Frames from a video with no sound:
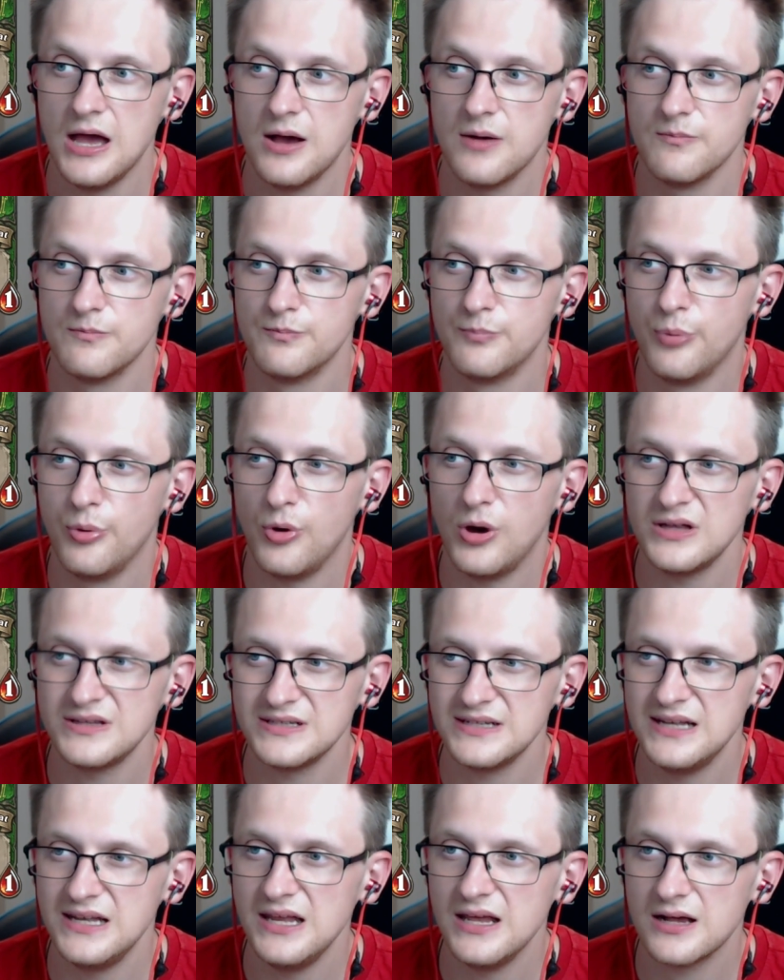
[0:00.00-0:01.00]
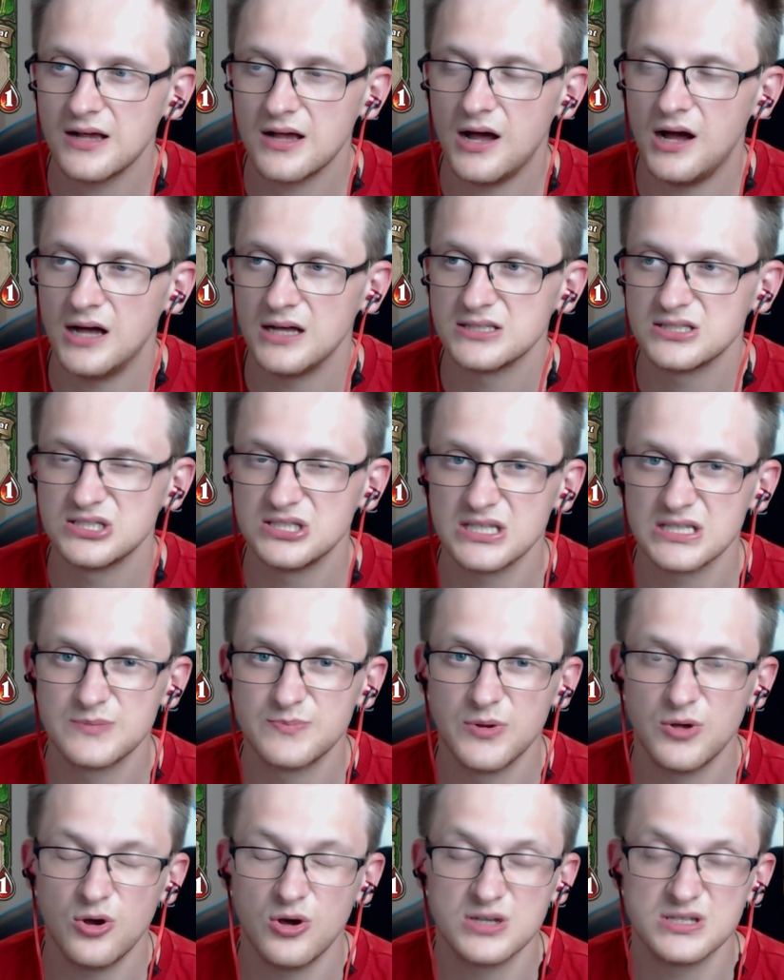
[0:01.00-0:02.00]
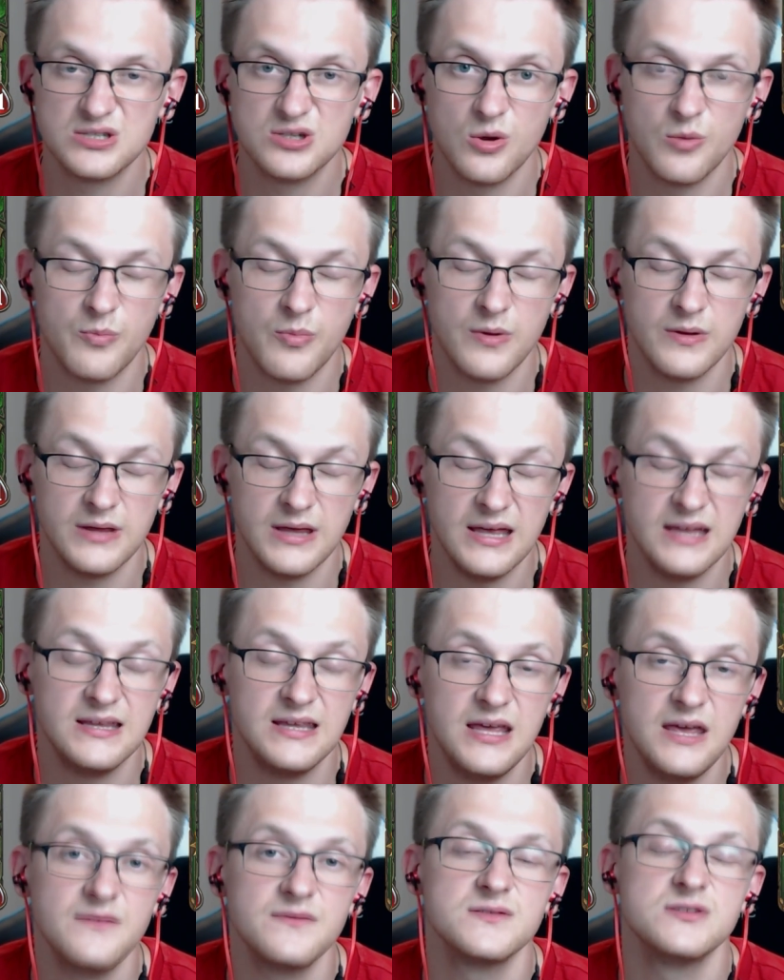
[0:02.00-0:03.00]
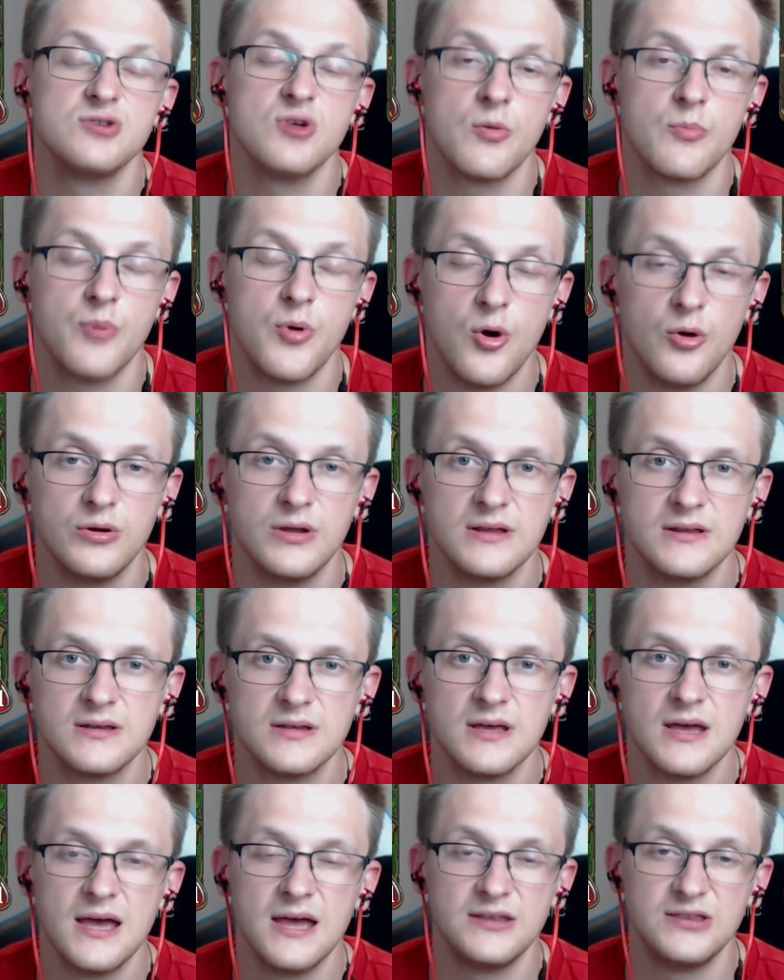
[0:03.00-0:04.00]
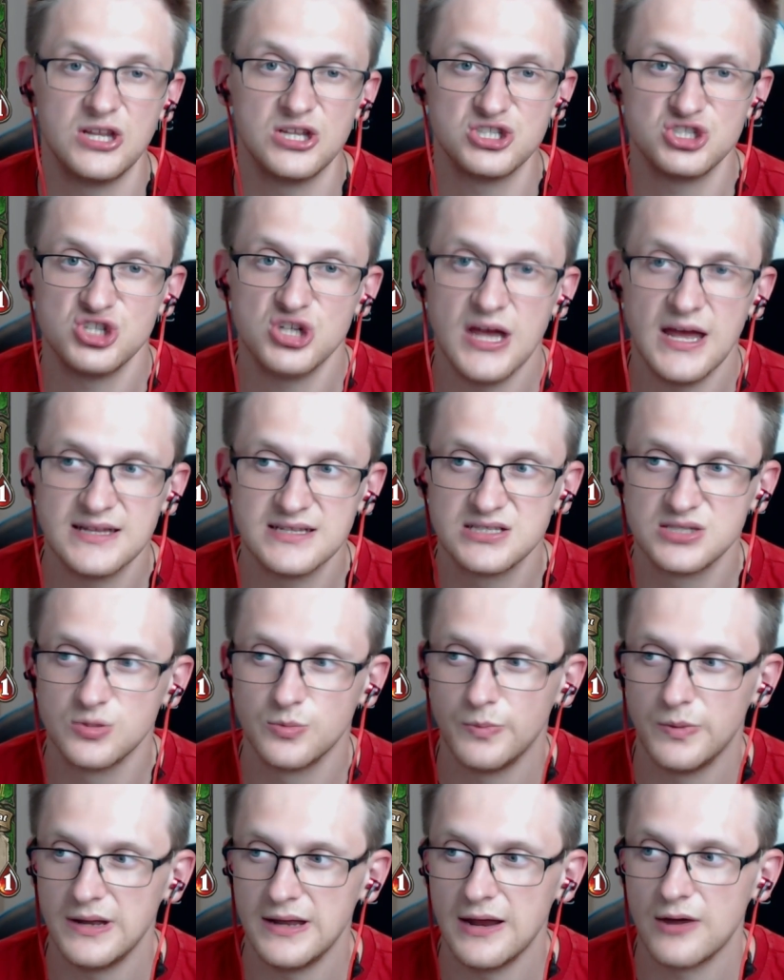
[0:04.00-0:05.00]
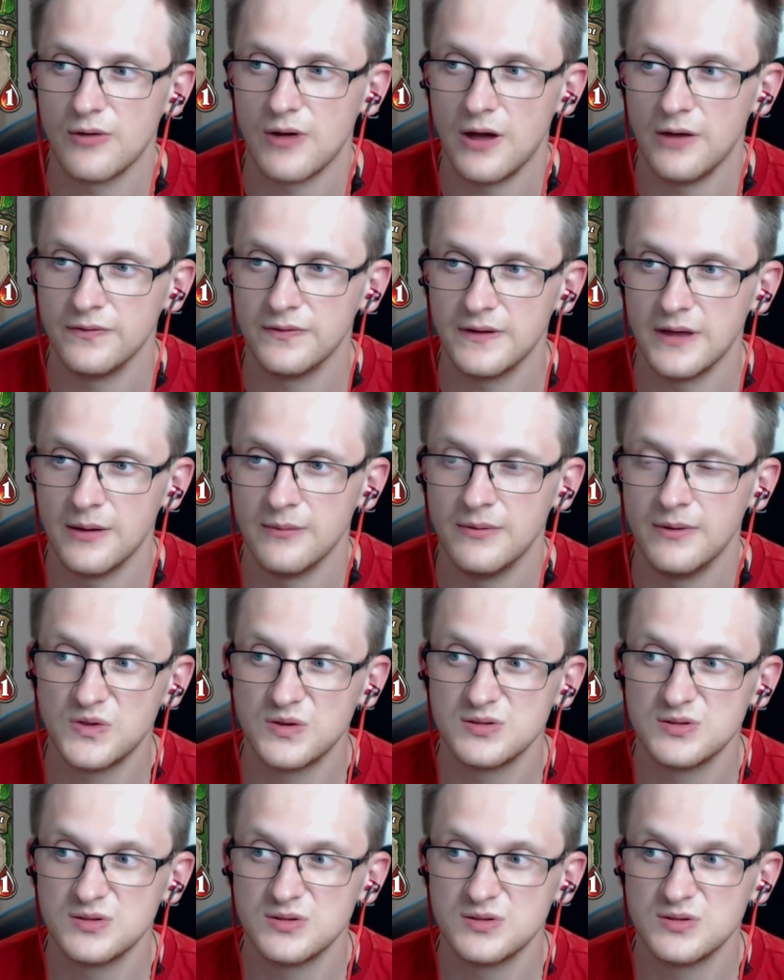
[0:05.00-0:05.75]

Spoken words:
board clear cards just because it gives your opponent the chance to play around them.